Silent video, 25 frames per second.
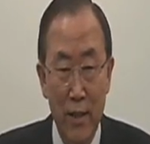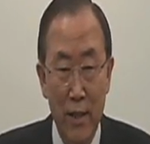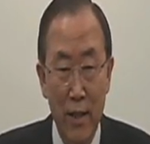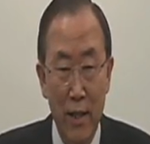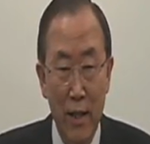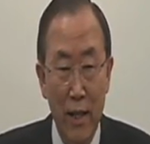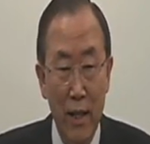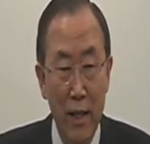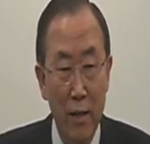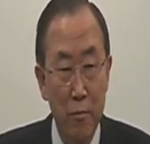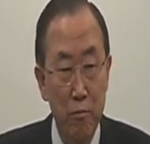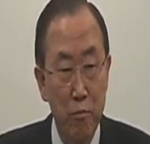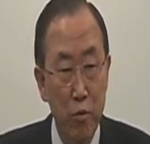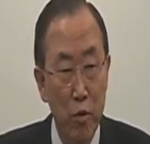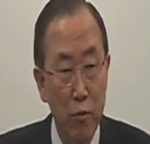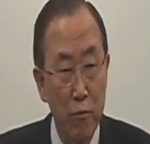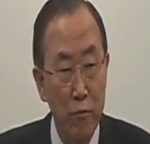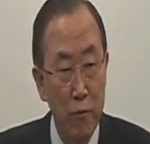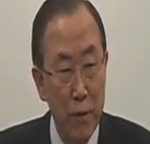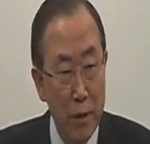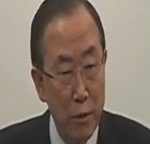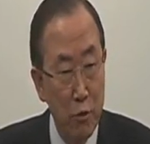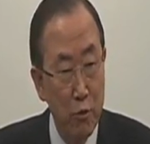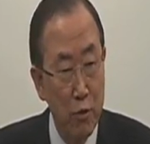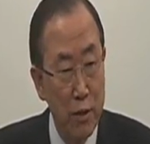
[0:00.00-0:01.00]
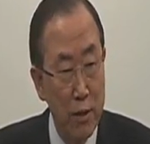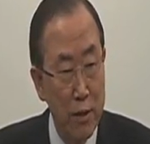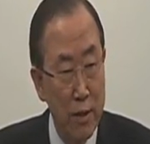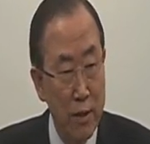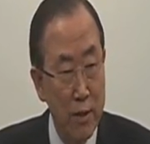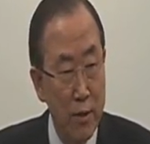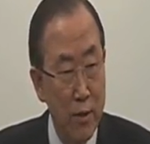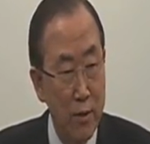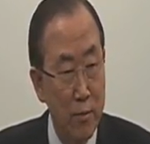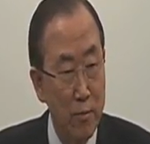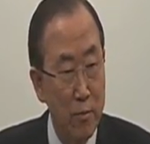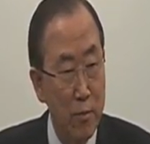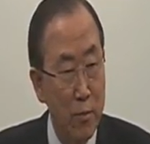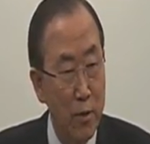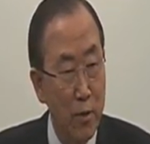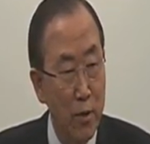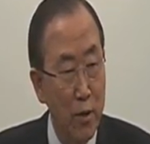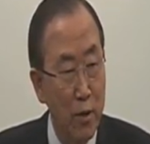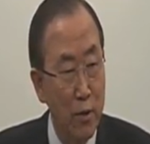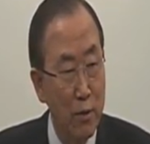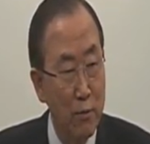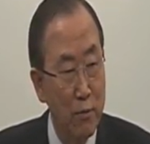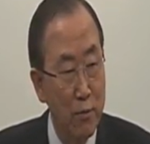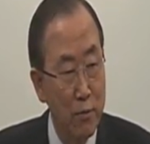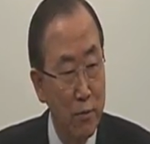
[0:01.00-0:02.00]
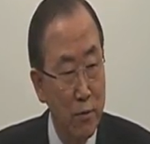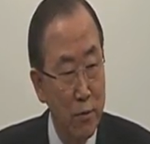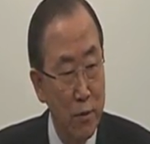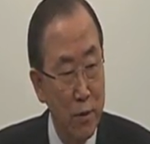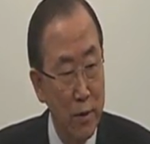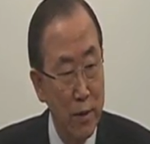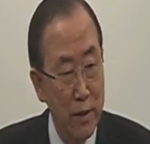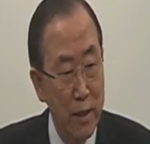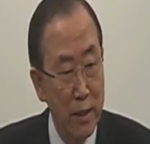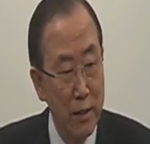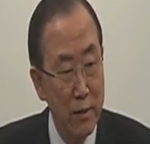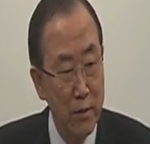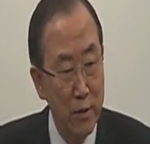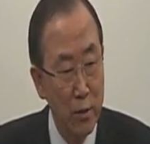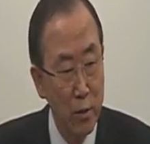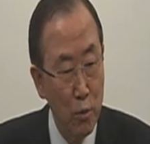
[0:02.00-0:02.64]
and professionalism of Dr.